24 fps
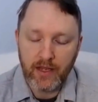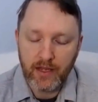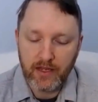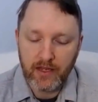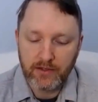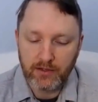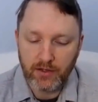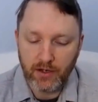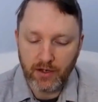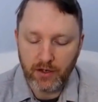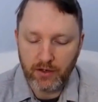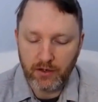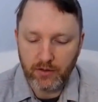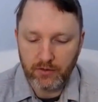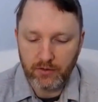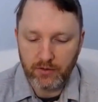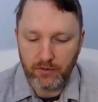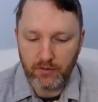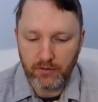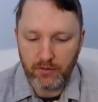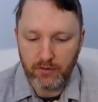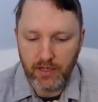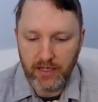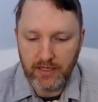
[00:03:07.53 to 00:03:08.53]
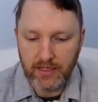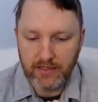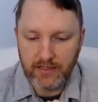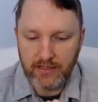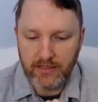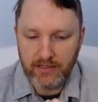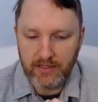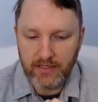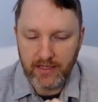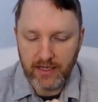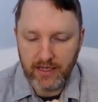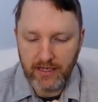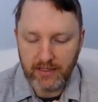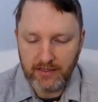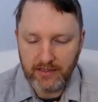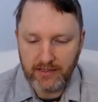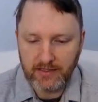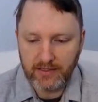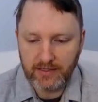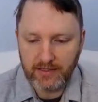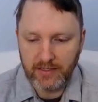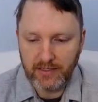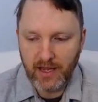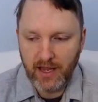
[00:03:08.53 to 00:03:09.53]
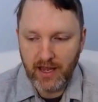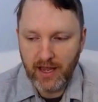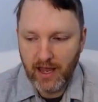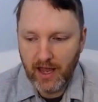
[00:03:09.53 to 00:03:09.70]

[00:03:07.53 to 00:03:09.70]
So it's